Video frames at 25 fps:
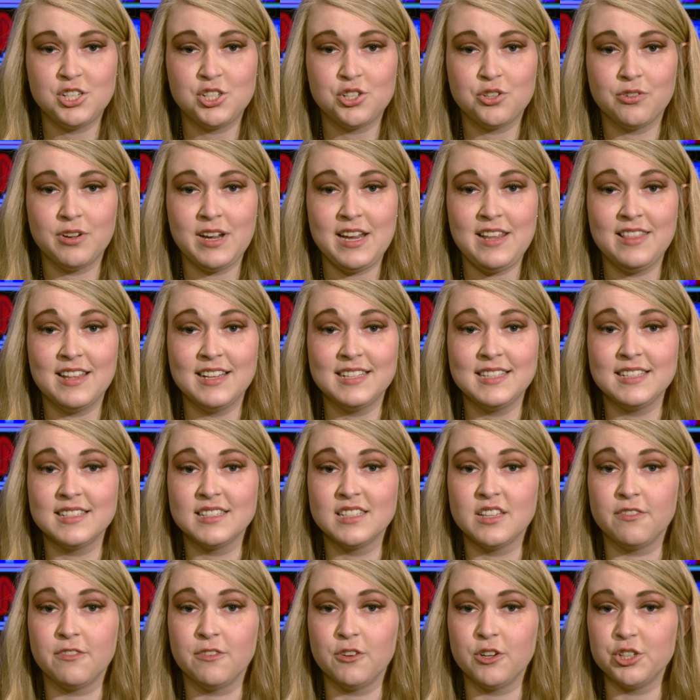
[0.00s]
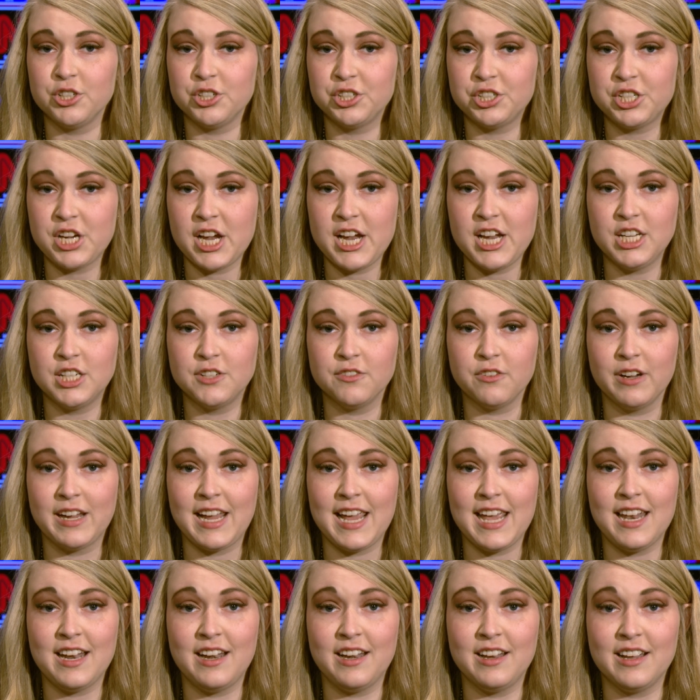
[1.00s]
Shereen, this is the first change for
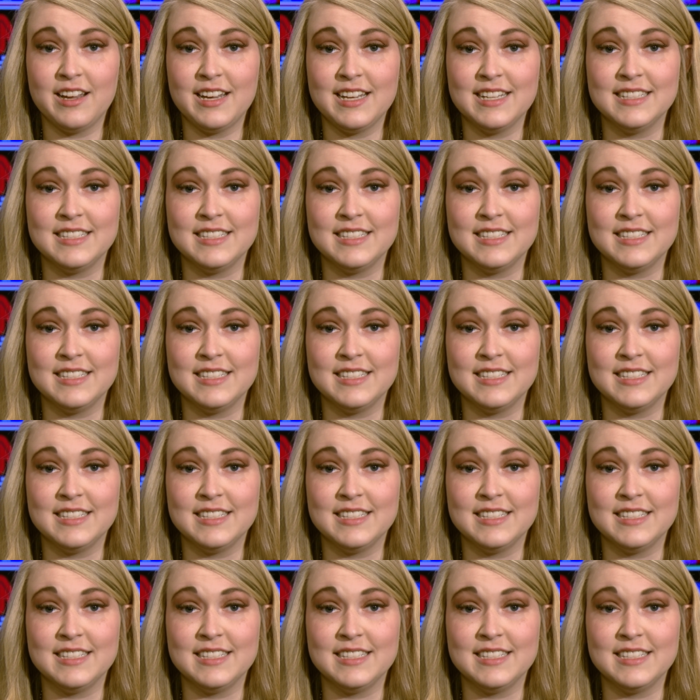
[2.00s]
Canada in